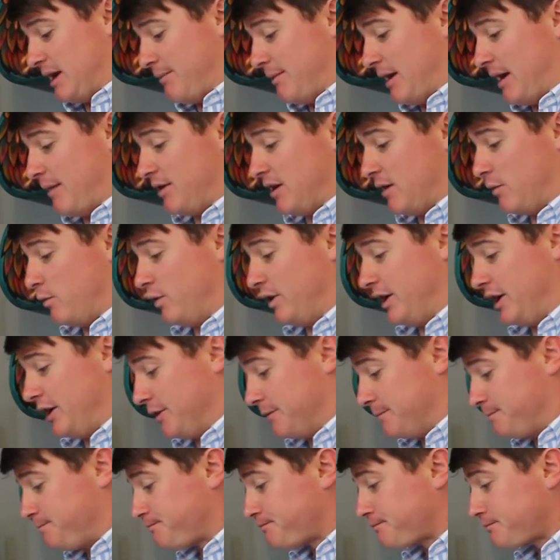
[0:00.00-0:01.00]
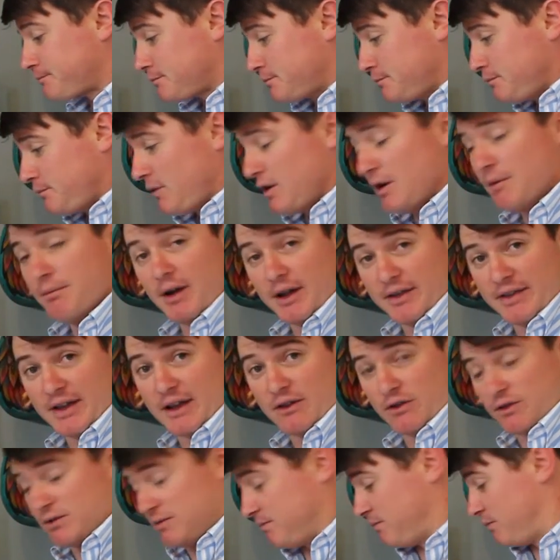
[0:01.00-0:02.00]
Maybe I'm weird, but
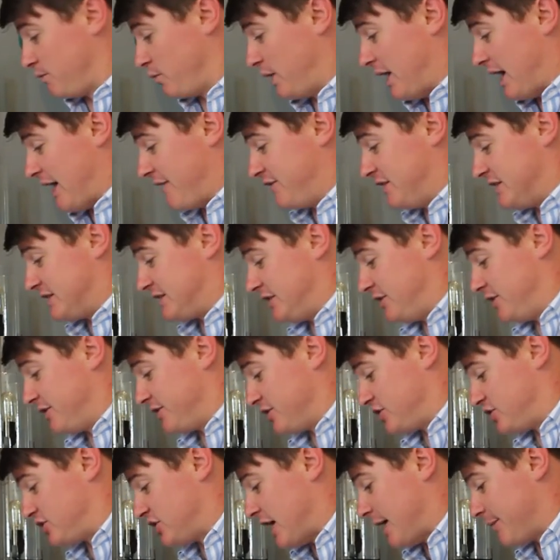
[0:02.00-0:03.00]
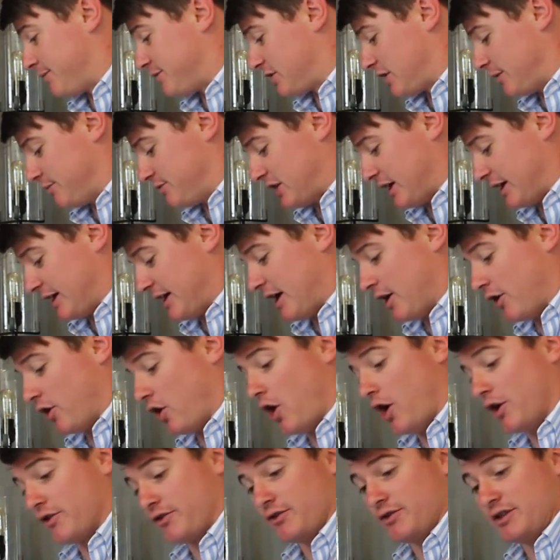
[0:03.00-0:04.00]
that we have this here at the shop. So come check it out.
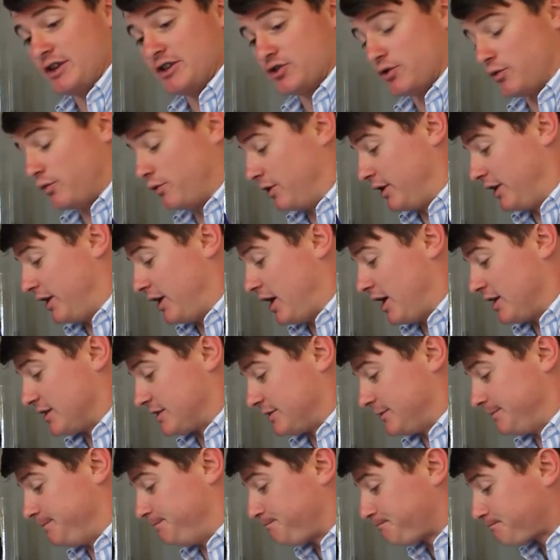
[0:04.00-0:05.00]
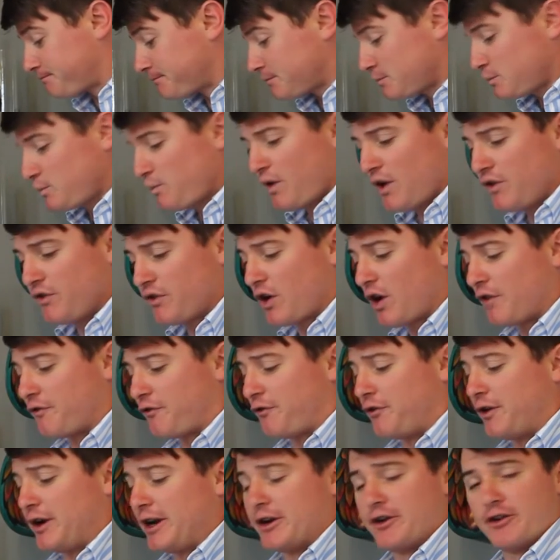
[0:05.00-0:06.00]
Also, these are really awesome. These are called
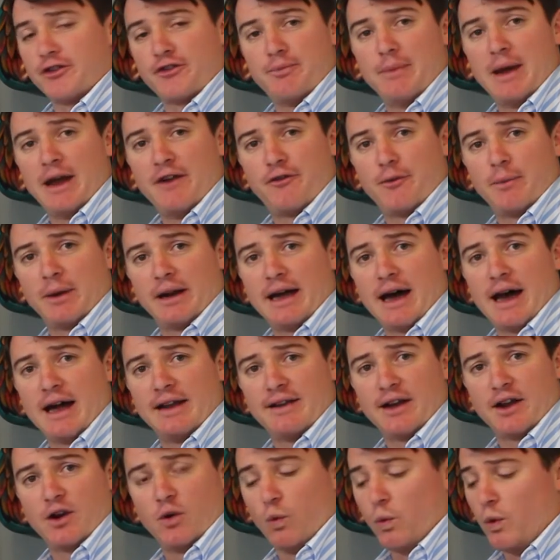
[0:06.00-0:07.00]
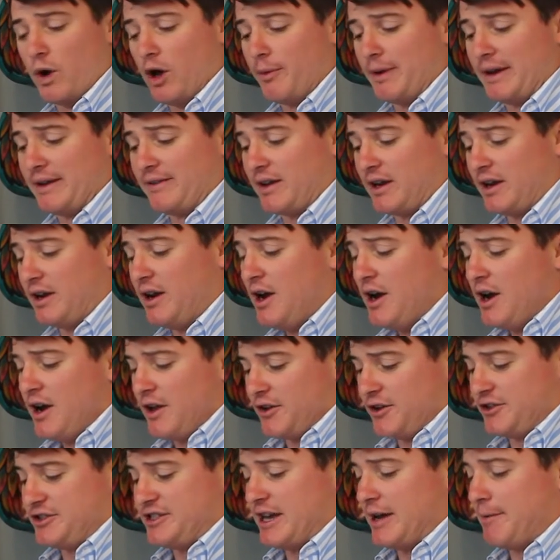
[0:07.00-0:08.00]
Freakers, made from a guy down in Wilmington.
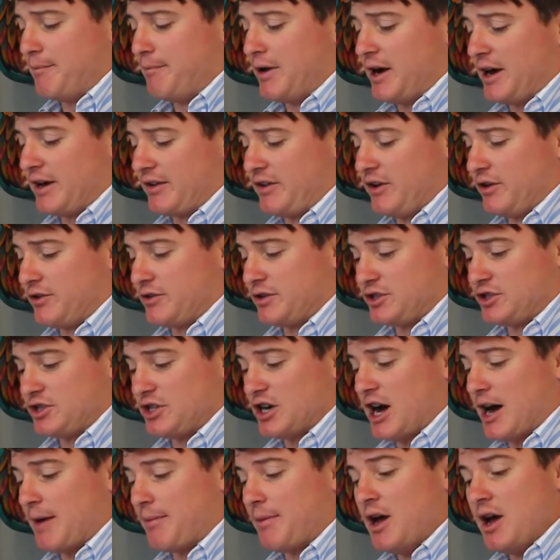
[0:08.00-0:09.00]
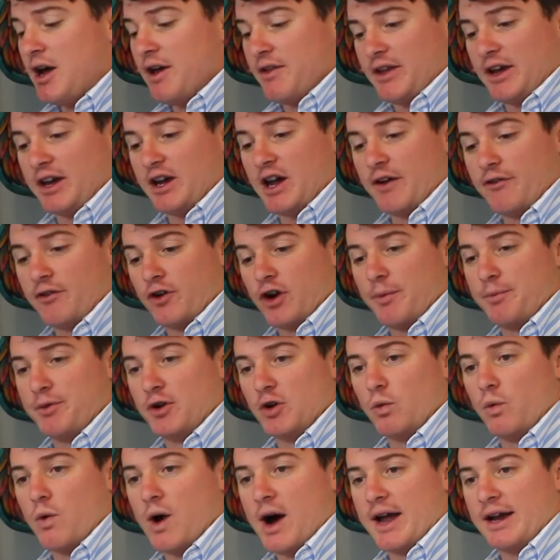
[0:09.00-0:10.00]
They're 10 bucks here at the shop. They cover up
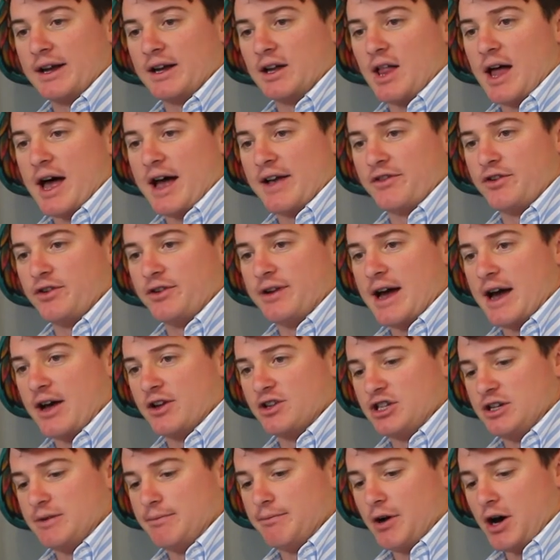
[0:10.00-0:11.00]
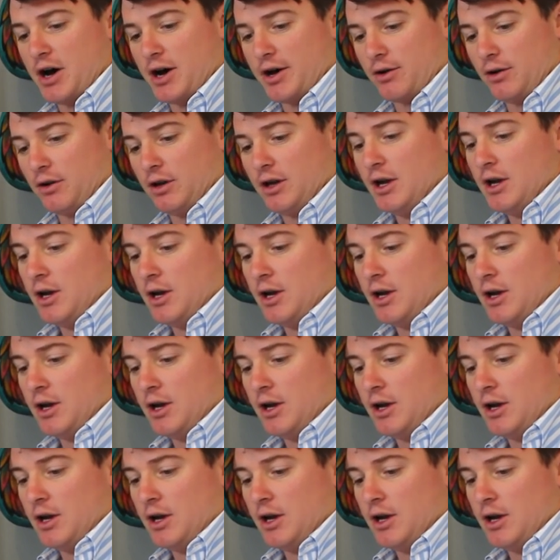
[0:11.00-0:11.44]
your wine glass, your Nalgene bottle.